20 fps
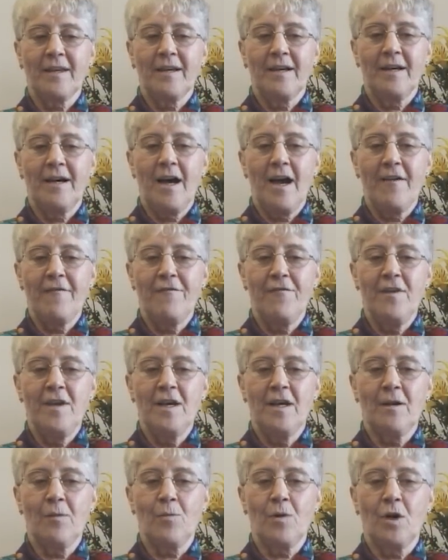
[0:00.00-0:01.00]
I
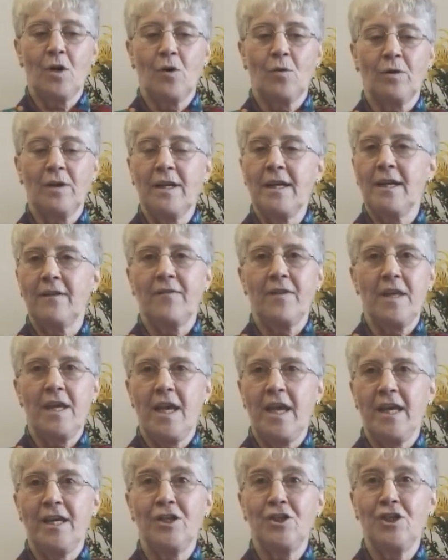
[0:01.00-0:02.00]
feel we're only at the
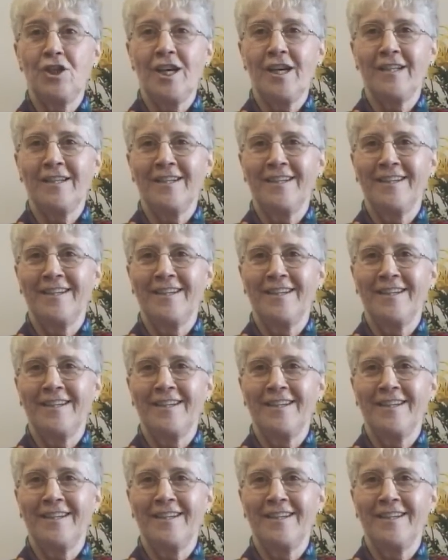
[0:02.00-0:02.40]
edge yet,